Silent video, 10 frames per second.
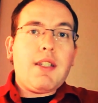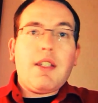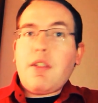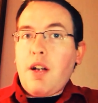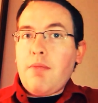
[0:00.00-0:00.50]

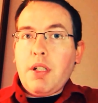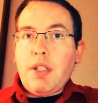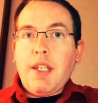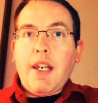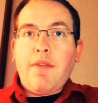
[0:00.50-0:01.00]
did not
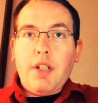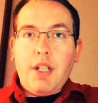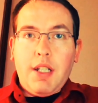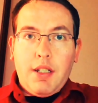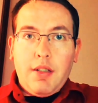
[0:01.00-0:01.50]
put the effort
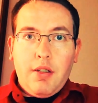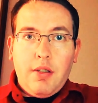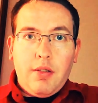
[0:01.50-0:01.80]
in